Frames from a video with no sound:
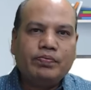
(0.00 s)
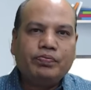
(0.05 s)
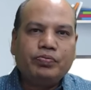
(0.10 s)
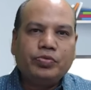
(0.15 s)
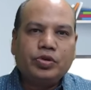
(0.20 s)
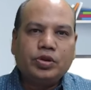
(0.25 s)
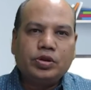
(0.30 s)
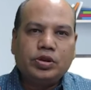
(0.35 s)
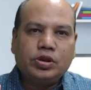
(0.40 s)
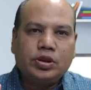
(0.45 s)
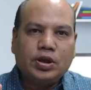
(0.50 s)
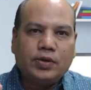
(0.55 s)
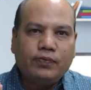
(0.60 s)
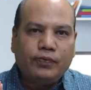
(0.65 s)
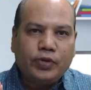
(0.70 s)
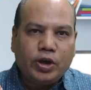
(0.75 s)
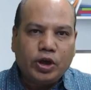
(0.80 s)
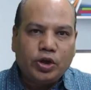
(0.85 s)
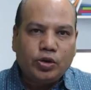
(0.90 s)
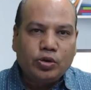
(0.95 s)
The
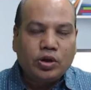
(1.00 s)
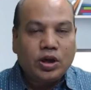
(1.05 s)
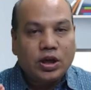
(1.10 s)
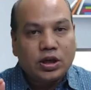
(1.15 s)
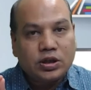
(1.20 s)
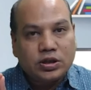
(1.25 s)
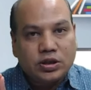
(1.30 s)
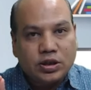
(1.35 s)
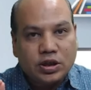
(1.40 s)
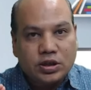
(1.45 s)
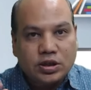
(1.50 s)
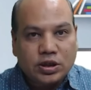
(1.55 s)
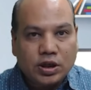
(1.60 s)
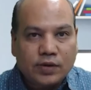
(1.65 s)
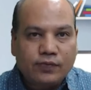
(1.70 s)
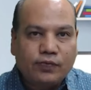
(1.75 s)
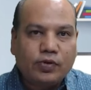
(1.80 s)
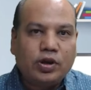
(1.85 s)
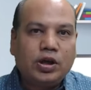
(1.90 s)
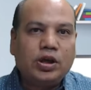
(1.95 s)
video lectures are
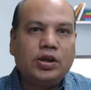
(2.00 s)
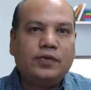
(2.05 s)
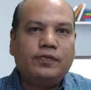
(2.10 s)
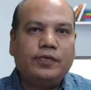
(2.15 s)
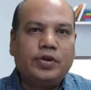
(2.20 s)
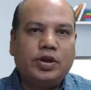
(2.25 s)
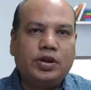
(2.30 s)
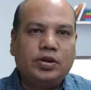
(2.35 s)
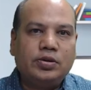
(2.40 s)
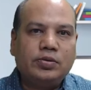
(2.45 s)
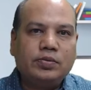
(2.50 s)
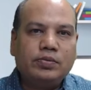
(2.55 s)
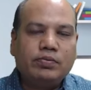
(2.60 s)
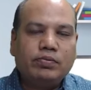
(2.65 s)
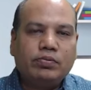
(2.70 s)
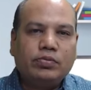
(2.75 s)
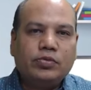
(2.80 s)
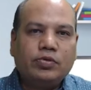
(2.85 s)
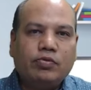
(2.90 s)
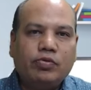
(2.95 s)
fully free.
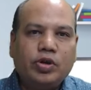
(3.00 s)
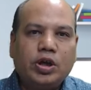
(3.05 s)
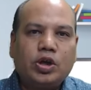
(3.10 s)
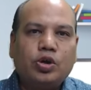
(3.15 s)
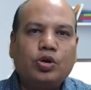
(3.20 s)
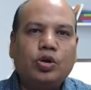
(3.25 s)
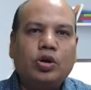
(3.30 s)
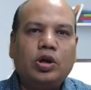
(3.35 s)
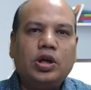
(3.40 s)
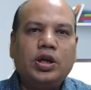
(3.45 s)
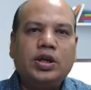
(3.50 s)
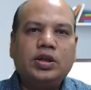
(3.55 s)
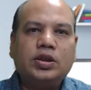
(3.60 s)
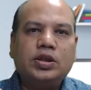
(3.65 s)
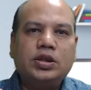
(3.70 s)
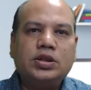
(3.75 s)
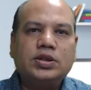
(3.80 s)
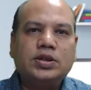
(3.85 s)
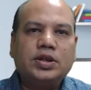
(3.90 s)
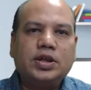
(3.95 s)
We are calling this
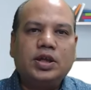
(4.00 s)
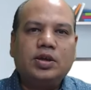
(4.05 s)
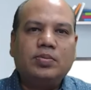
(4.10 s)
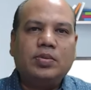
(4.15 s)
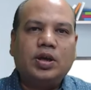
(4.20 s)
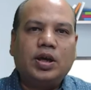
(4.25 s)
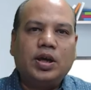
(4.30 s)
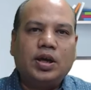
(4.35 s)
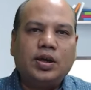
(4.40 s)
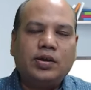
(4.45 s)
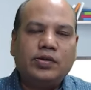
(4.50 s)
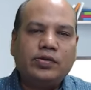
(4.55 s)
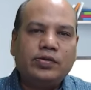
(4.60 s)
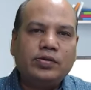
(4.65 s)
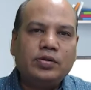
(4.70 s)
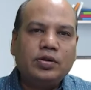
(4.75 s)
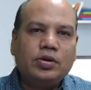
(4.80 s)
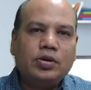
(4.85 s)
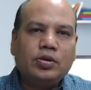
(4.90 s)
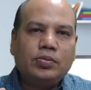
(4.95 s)
scheme as
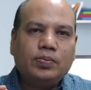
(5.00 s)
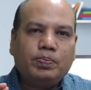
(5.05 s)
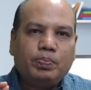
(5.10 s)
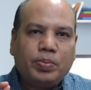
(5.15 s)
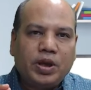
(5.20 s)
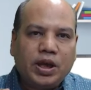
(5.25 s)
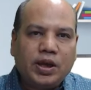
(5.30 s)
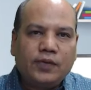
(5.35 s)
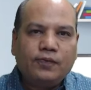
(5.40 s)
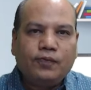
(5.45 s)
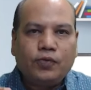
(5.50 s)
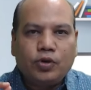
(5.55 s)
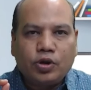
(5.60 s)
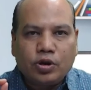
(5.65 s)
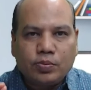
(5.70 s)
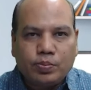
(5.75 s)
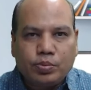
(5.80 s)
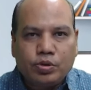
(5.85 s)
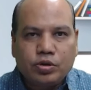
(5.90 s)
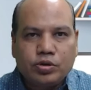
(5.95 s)
pay for
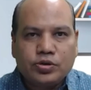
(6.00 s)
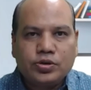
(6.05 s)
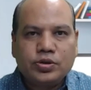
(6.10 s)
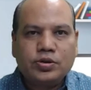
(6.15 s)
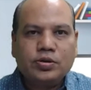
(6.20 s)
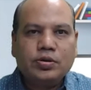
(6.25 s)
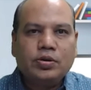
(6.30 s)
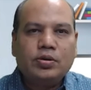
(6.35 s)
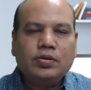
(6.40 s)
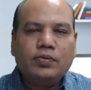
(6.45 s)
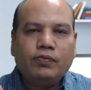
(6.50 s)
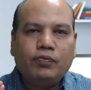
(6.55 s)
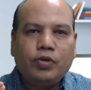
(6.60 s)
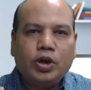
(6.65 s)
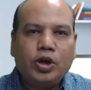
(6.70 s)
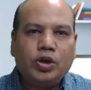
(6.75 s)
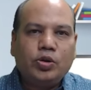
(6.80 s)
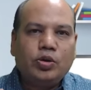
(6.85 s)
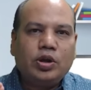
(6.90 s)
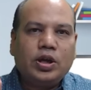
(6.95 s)
books,
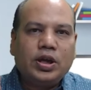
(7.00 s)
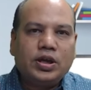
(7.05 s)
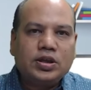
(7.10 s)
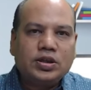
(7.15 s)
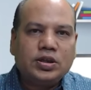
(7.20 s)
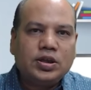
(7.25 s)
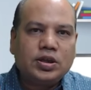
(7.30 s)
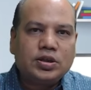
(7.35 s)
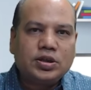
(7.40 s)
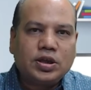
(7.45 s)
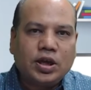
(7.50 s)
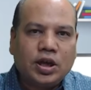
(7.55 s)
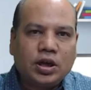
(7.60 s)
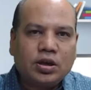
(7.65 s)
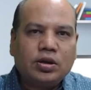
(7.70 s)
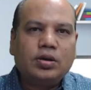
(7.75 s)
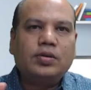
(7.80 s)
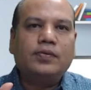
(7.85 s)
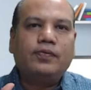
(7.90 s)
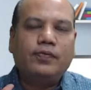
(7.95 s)
video lectures are
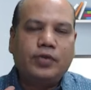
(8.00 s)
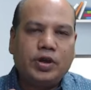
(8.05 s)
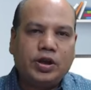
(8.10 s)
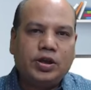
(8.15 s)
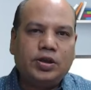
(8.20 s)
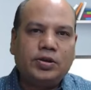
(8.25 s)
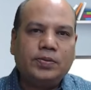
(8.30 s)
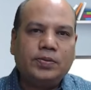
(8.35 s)
free.